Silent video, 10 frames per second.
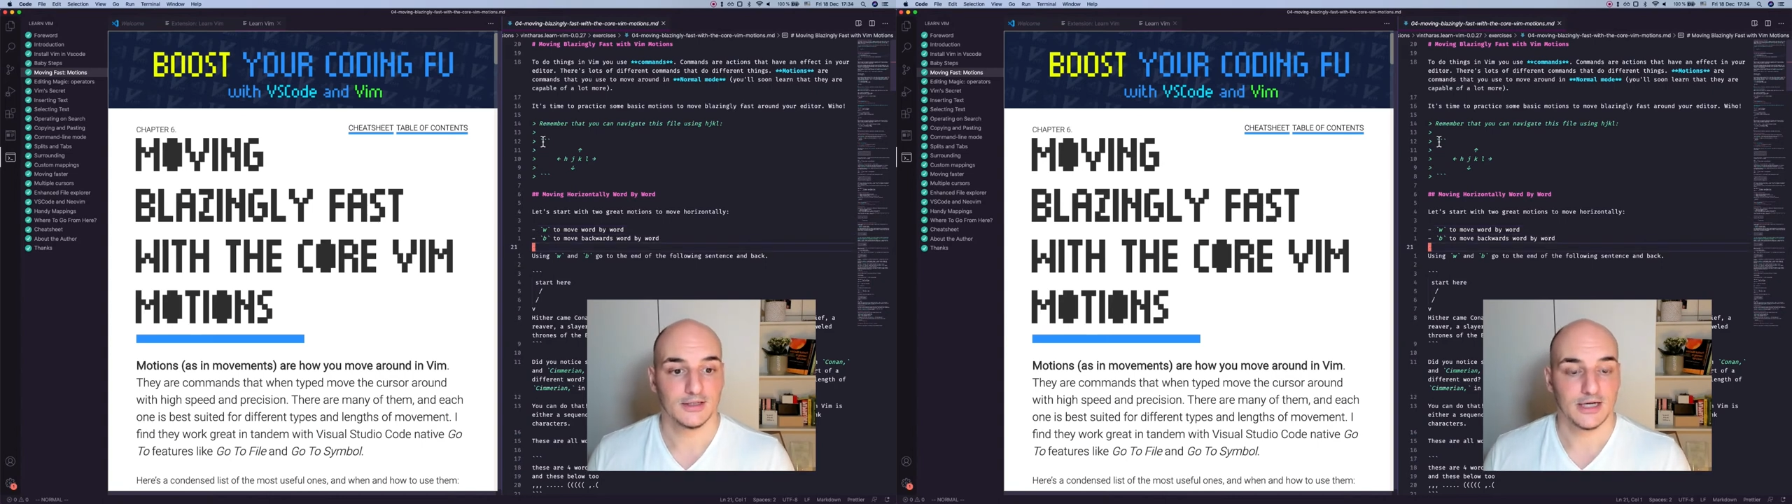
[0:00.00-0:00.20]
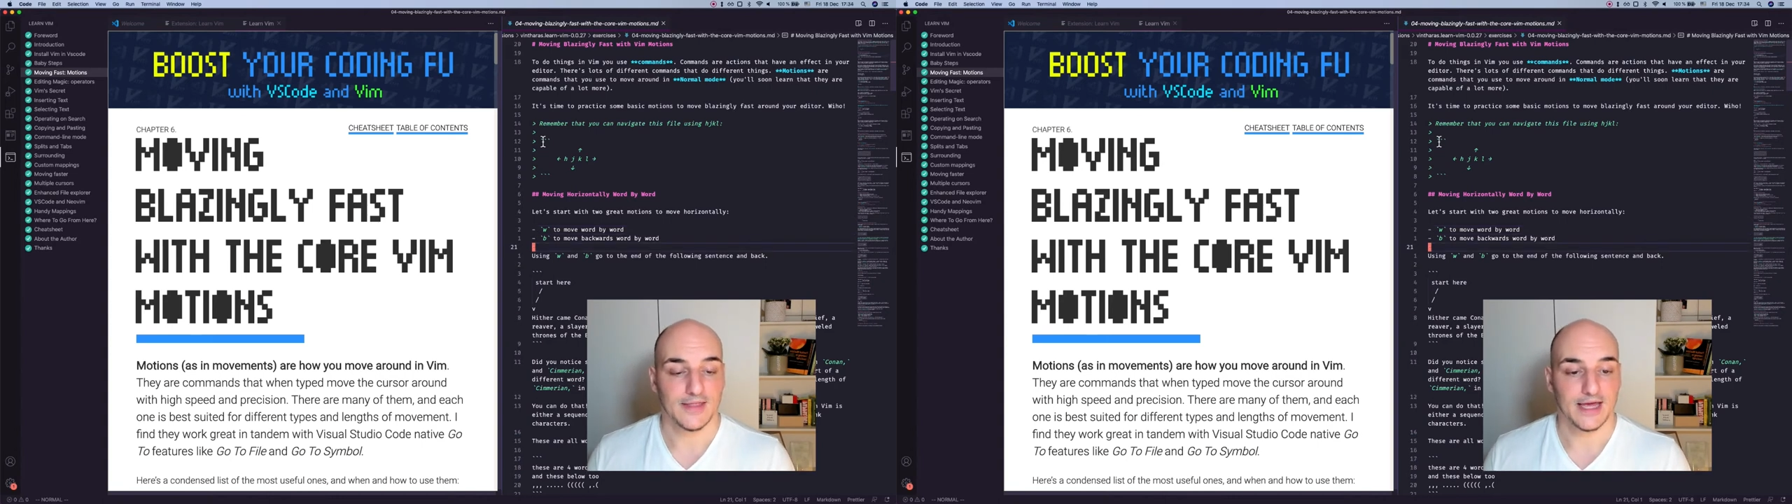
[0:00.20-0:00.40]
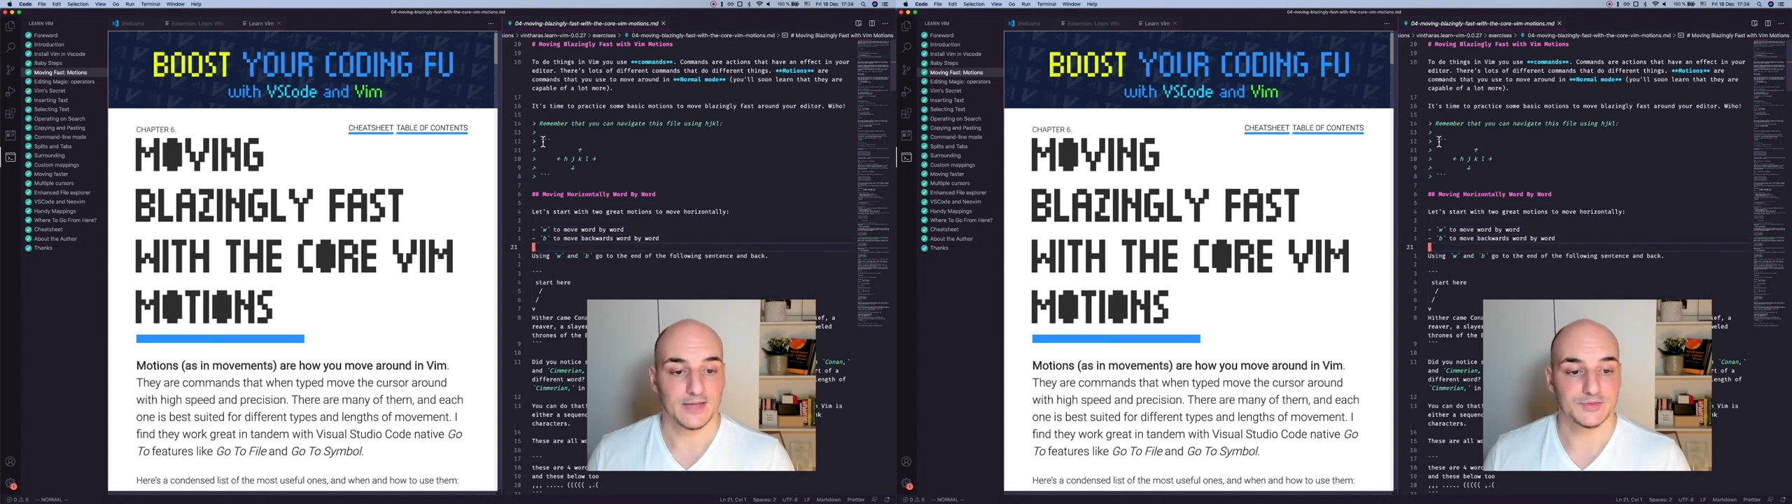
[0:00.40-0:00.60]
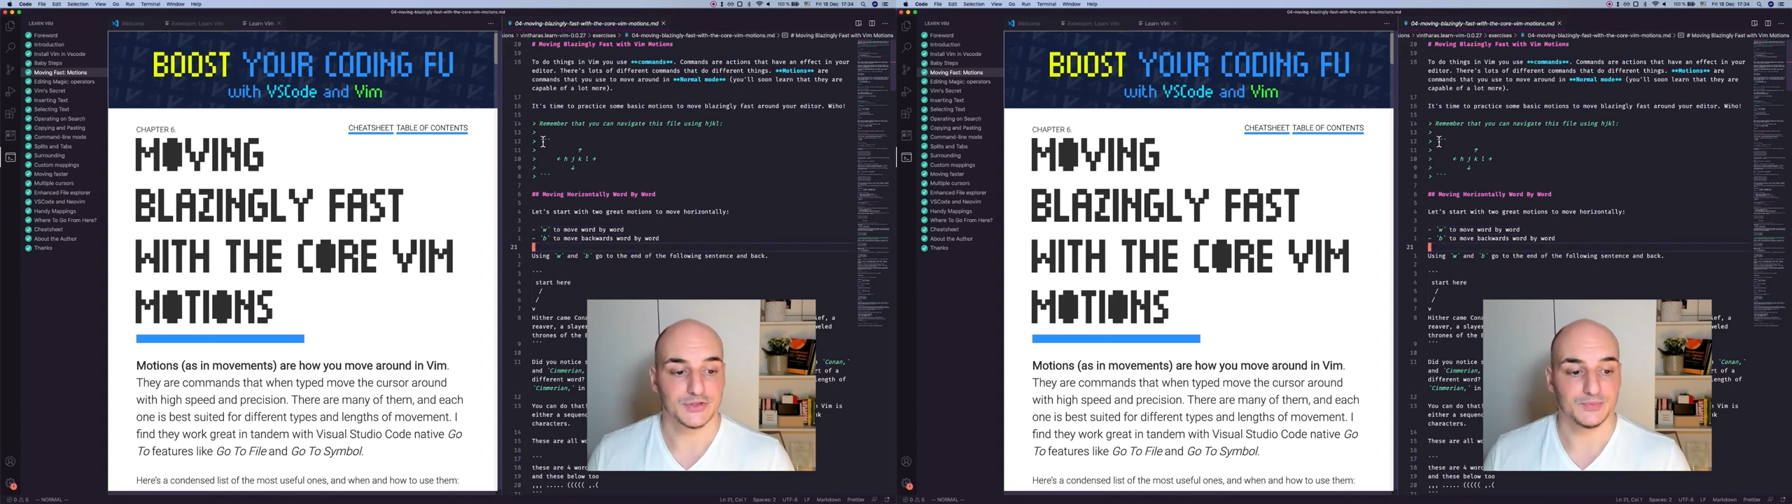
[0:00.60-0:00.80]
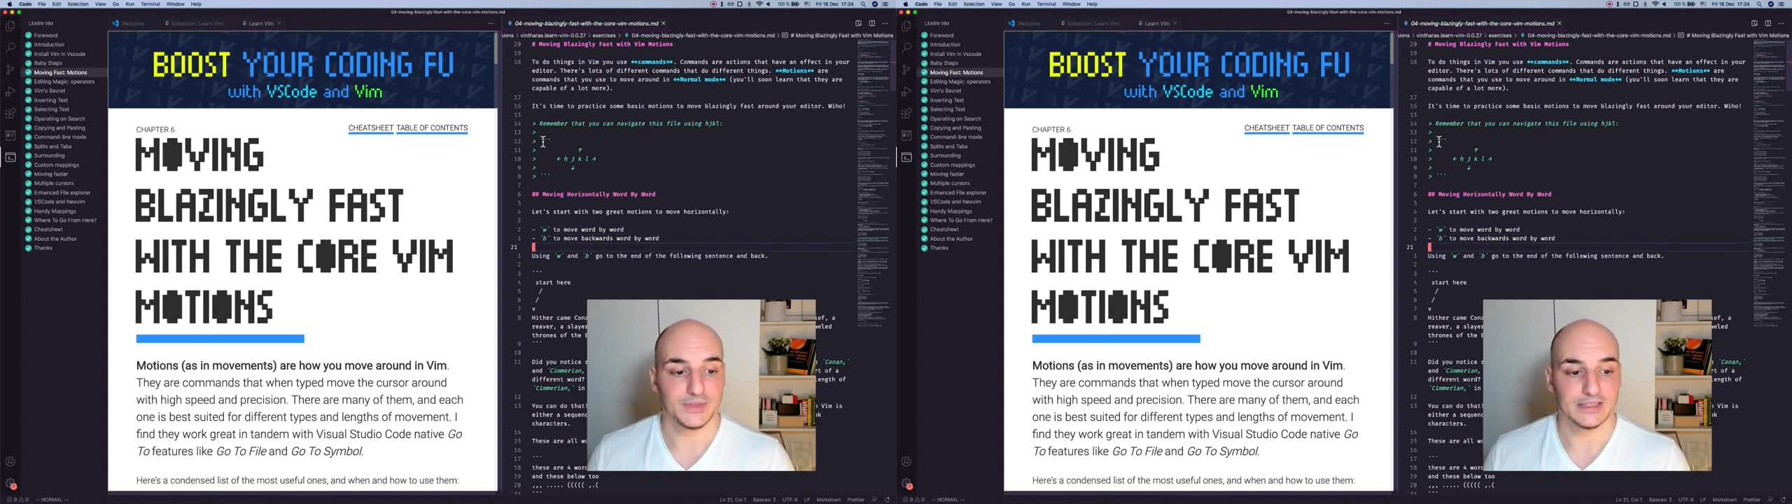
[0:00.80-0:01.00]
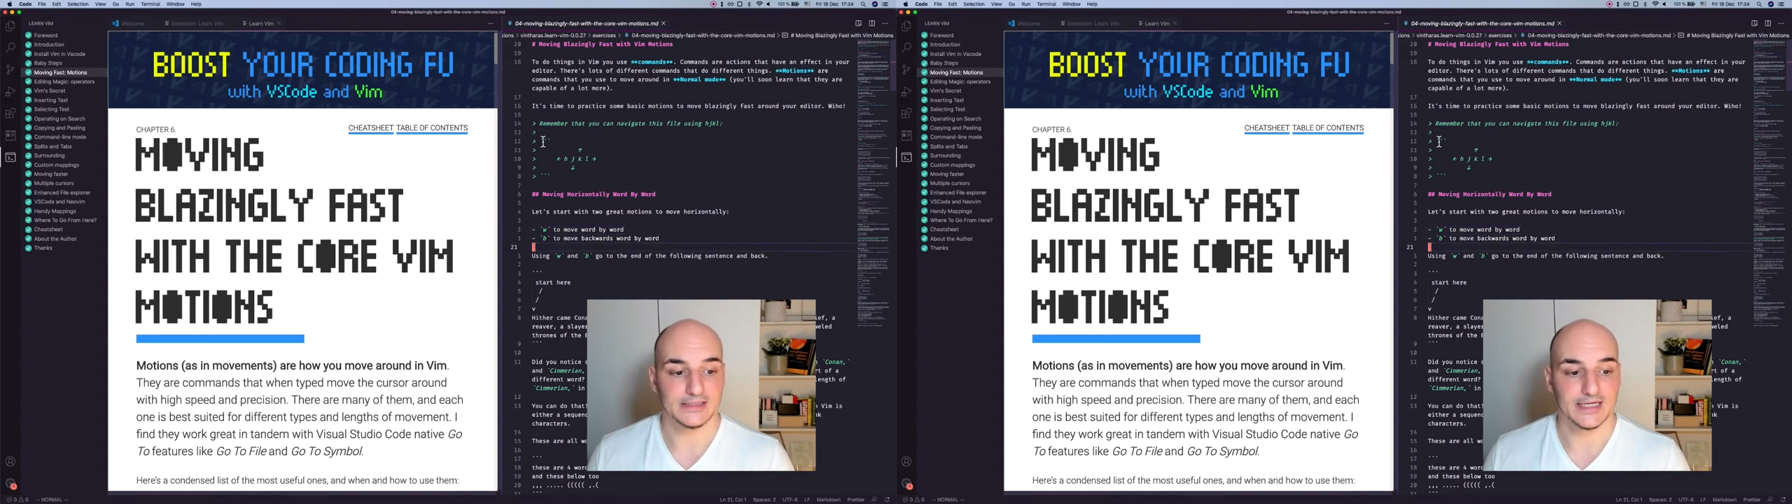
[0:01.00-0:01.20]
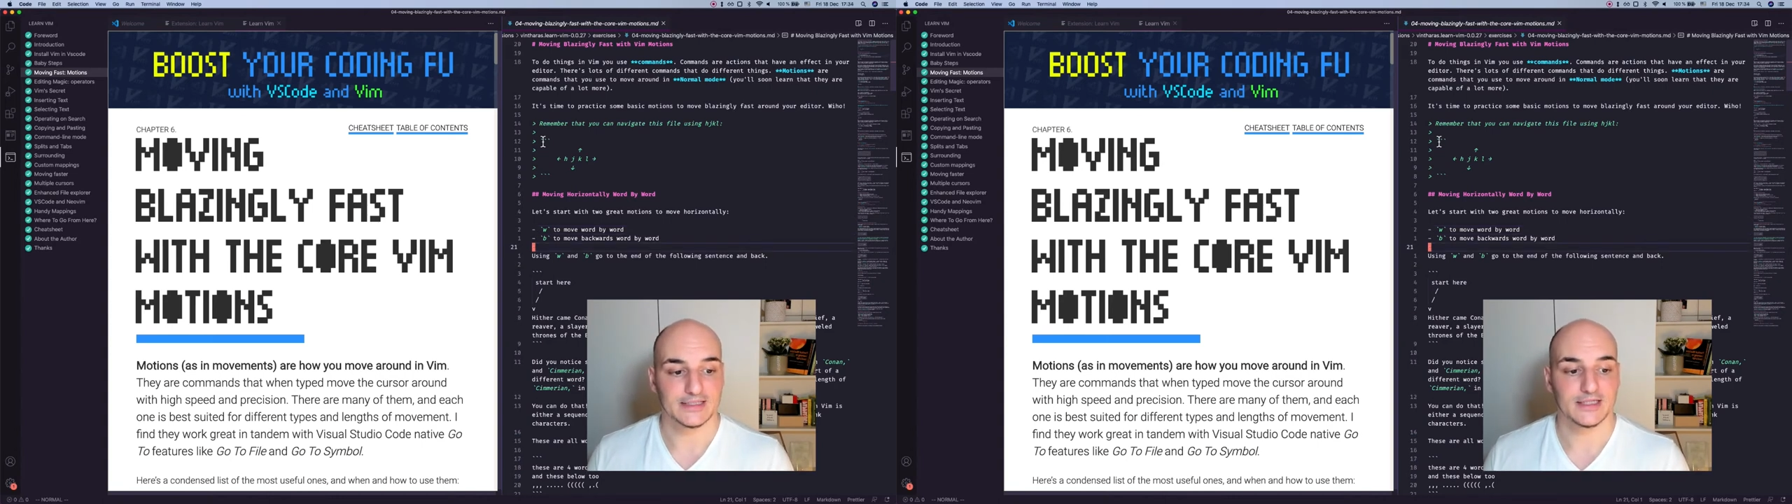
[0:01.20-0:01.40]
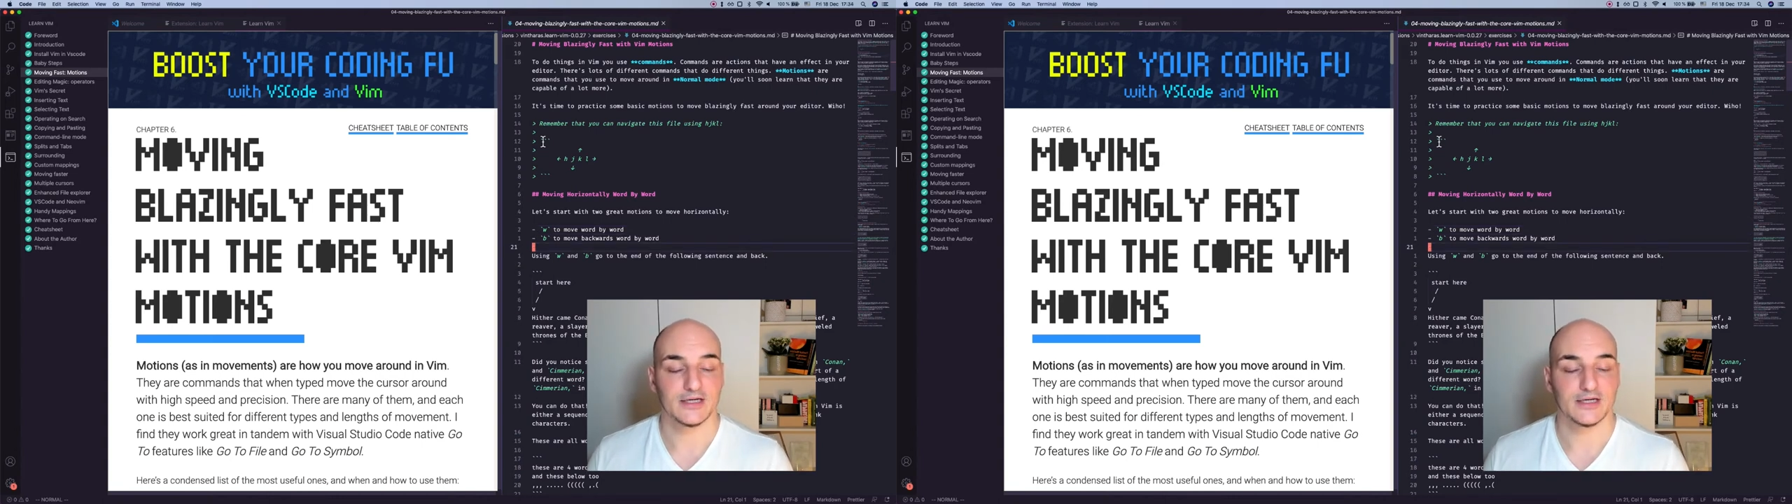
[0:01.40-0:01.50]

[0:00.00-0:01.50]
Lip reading: And that helps you build that